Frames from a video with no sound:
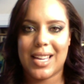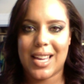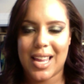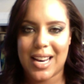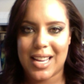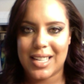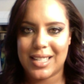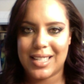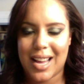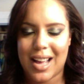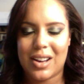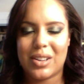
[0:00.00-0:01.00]
get it
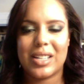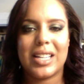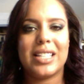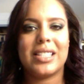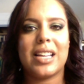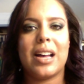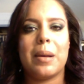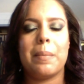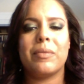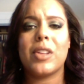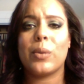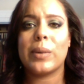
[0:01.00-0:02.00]
down. It's
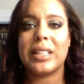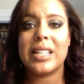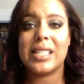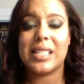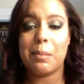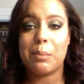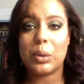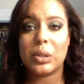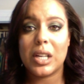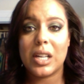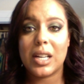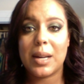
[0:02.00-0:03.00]
a really simple
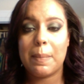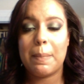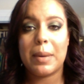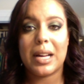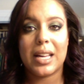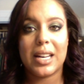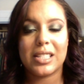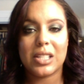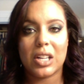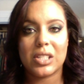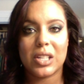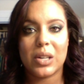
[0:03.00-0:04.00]
look, but it's
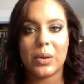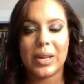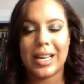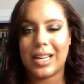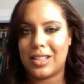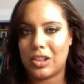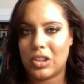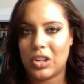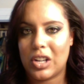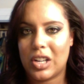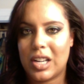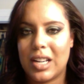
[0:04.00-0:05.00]
also, it can
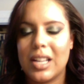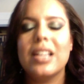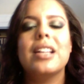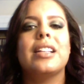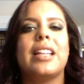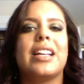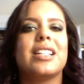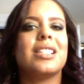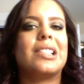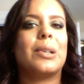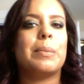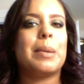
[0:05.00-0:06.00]
look like it's a
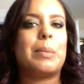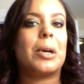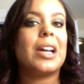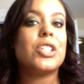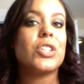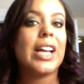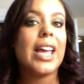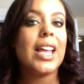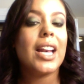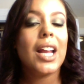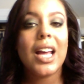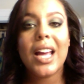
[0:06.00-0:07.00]
little bit more intricate,
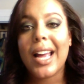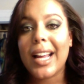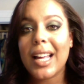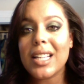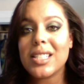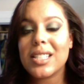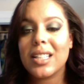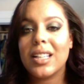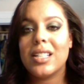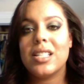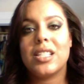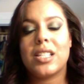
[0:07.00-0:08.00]
I guess.
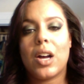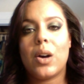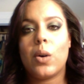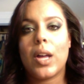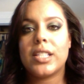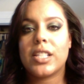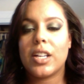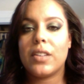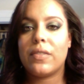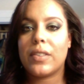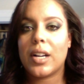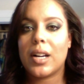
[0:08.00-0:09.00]
So it's good
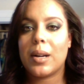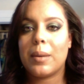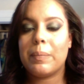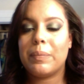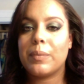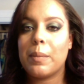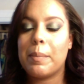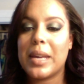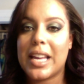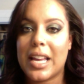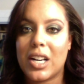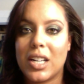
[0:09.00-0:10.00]
for
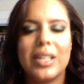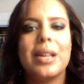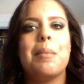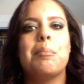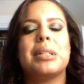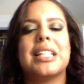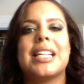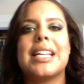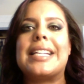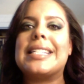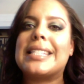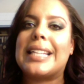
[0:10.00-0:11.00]
beginners. Blending
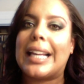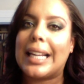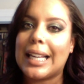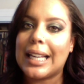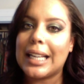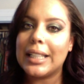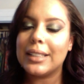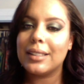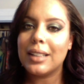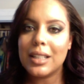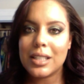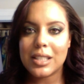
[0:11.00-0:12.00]
is key.
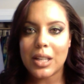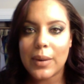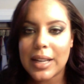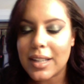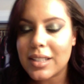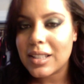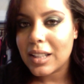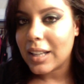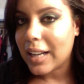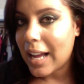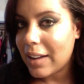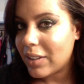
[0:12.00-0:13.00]
So here's the
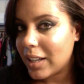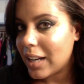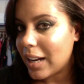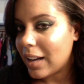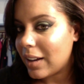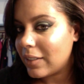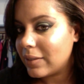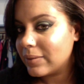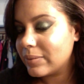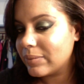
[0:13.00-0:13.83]
look I have on now.